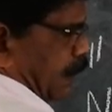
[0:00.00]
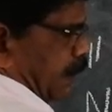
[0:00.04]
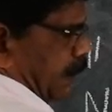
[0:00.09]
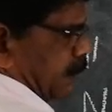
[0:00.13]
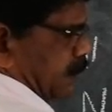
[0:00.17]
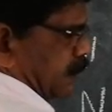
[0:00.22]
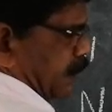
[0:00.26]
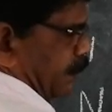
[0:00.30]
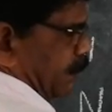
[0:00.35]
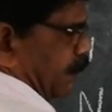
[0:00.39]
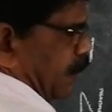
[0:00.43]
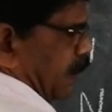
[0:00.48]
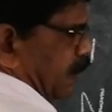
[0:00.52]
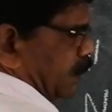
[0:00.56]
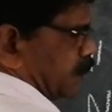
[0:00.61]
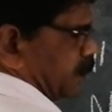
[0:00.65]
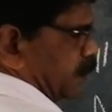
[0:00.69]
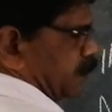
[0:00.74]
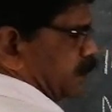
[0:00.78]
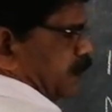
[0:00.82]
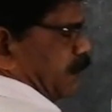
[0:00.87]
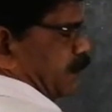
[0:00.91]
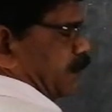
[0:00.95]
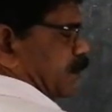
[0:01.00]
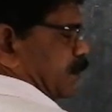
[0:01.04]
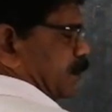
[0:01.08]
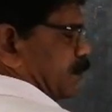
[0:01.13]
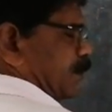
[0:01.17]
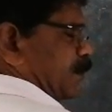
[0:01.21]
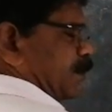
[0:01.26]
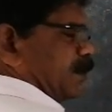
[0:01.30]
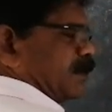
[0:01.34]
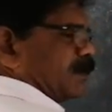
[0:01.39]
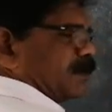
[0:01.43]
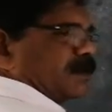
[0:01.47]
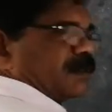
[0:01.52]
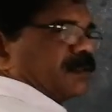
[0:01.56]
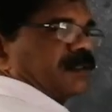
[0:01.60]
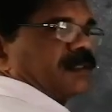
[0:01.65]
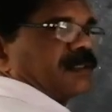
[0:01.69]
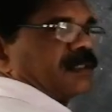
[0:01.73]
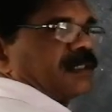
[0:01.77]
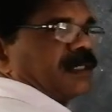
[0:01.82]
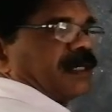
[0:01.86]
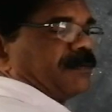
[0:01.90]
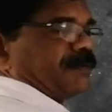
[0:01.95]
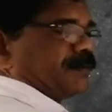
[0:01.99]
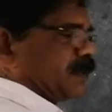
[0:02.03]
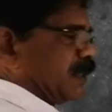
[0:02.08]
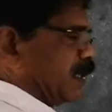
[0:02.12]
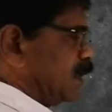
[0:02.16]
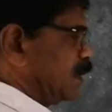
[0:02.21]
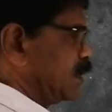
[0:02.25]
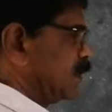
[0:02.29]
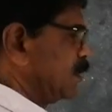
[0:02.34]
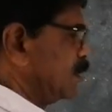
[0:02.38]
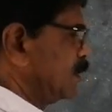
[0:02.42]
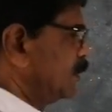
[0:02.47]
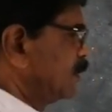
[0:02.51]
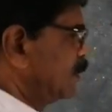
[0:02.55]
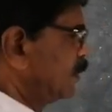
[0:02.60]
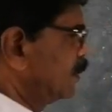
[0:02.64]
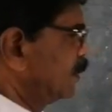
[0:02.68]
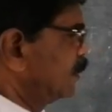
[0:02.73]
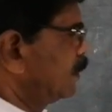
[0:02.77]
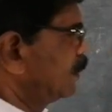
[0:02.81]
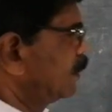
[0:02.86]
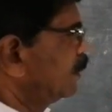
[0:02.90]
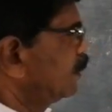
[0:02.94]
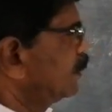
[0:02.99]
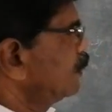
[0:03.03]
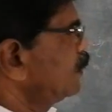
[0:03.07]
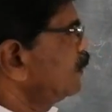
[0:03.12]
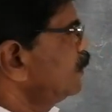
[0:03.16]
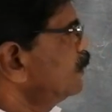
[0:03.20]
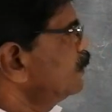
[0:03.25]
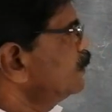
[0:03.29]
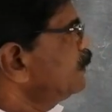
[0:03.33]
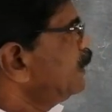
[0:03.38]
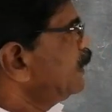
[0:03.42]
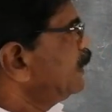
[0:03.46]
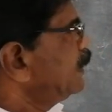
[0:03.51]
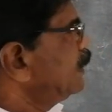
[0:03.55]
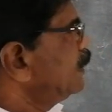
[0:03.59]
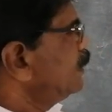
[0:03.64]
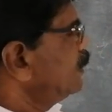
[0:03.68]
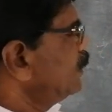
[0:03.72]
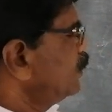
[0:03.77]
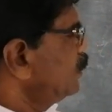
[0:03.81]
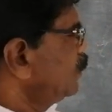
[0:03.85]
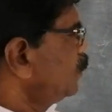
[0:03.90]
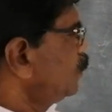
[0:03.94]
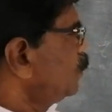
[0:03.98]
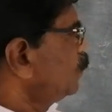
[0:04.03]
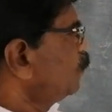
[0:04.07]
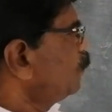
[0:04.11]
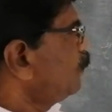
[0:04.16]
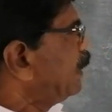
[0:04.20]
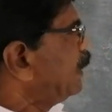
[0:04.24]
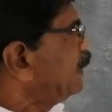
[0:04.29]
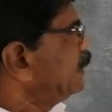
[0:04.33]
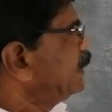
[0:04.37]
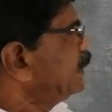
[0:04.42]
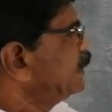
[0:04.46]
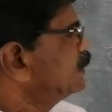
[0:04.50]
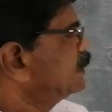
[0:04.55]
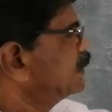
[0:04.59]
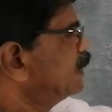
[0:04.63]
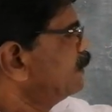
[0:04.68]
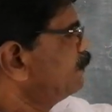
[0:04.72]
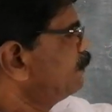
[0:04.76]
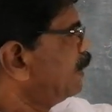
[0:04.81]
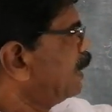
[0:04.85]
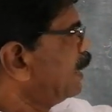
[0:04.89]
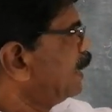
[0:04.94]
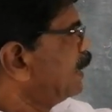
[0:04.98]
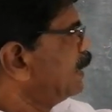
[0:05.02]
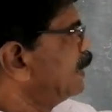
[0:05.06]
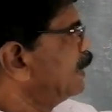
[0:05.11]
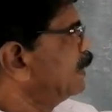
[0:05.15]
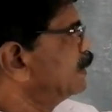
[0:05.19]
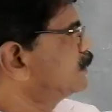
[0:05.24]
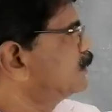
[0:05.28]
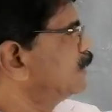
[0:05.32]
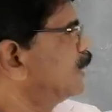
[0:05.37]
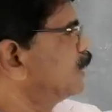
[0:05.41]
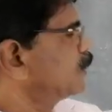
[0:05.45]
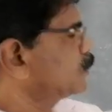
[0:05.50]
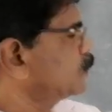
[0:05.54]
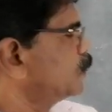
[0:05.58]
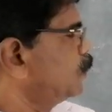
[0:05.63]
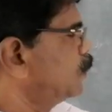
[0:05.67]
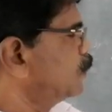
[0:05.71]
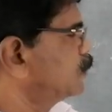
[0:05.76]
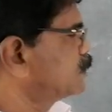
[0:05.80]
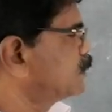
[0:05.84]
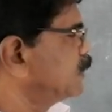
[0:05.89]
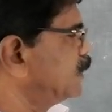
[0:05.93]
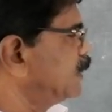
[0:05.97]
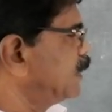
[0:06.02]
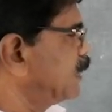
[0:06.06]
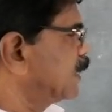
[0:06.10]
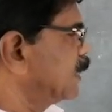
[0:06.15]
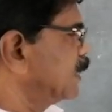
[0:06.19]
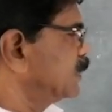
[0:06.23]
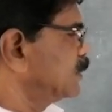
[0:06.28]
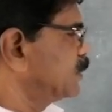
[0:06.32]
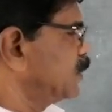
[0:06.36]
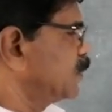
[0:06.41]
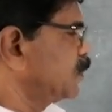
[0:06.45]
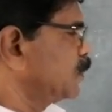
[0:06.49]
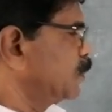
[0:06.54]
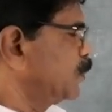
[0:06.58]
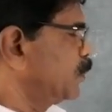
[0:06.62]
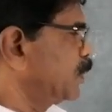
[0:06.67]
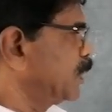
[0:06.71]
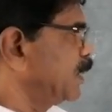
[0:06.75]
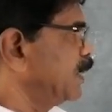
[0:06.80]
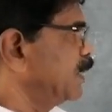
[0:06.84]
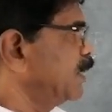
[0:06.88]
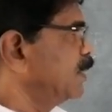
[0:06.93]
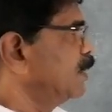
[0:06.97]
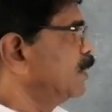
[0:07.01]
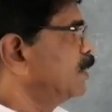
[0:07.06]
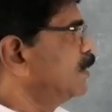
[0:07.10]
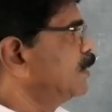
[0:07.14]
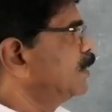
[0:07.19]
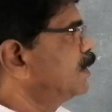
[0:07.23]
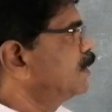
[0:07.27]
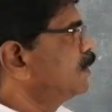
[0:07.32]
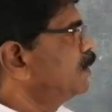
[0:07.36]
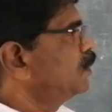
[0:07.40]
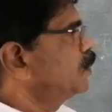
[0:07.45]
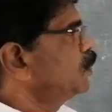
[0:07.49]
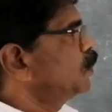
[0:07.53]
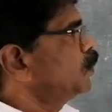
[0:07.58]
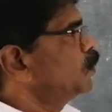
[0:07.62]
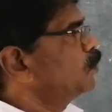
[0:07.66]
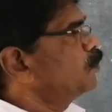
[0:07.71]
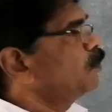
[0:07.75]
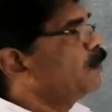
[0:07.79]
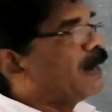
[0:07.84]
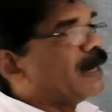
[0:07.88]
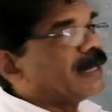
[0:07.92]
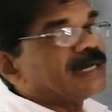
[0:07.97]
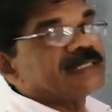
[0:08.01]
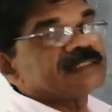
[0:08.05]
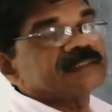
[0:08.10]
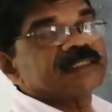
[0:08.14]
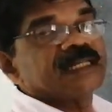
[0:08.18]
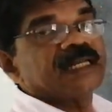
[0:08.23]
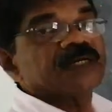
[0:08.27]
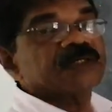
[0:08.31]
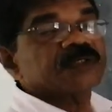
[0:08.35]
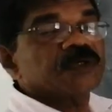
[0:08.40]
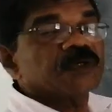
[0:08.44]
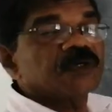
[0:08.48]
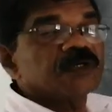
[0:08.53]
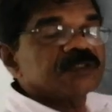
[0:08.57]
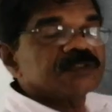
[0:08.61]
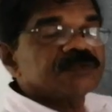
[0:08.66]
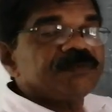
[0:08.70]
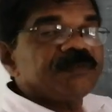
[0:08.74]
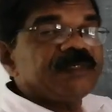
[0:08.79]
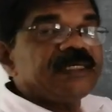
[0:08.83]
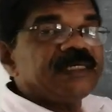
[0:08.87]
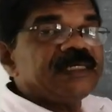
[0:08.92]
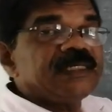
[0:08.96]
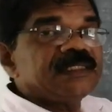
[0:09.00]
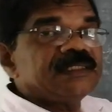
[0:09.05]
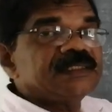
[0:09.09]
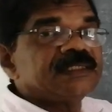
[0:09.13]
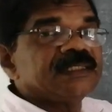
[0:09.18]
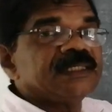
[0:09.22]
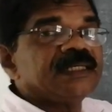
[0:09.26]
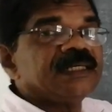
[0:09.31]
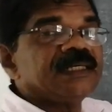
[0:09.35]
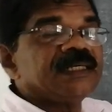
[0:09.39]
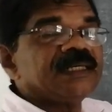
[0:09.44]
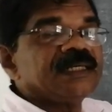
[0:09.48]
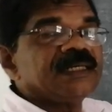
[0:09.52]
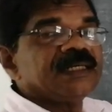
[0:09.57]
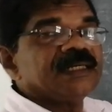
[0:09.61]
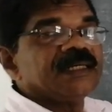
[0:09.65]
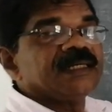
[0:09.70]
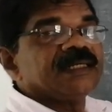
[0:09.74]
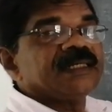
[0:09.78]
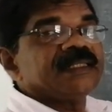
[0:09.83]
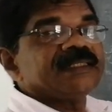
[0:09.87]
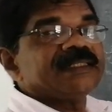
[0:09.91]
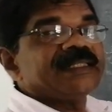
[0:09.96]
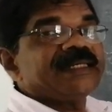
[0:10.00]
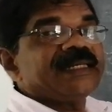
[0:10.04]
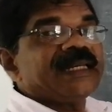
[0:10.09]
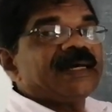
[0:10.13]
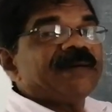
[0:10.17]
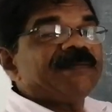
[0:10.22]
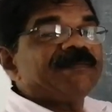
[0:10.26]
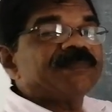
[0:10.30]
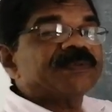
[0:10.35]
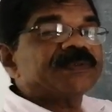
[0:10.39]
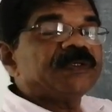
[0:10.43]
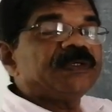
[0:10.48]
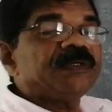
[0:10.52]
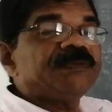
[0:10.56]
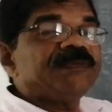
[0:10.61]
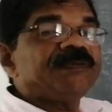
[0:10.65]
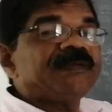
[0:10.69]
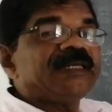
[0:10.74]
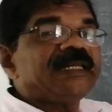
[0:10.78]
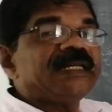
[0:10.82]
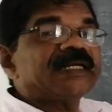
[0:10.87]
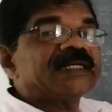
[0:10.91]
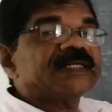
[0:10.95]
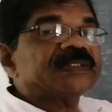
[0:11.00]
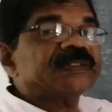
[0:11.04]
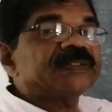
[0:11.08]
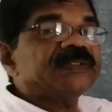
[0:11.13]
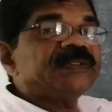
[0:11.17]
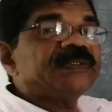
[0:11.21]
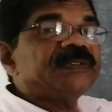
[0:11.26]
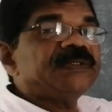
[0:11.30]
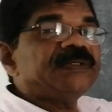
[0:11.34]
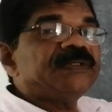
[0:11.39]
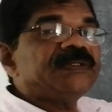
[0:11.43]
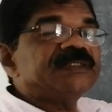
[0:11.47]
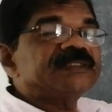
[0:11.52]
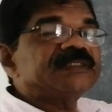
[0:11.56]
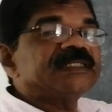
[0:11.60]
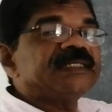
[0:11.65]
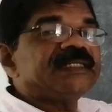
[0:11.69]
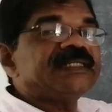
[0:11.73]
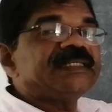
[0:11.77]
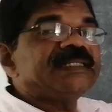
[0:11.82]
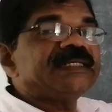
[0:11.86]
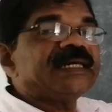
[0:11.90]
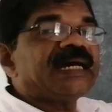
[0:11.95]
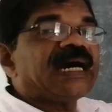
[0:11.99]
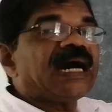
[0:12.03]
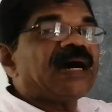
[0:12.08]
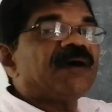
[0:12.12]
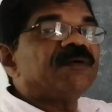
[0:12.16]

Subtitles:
and 7 electrons are F shell. Then what is the valence electrons in the case of chlorine? Valence electrons means the number of electrons in the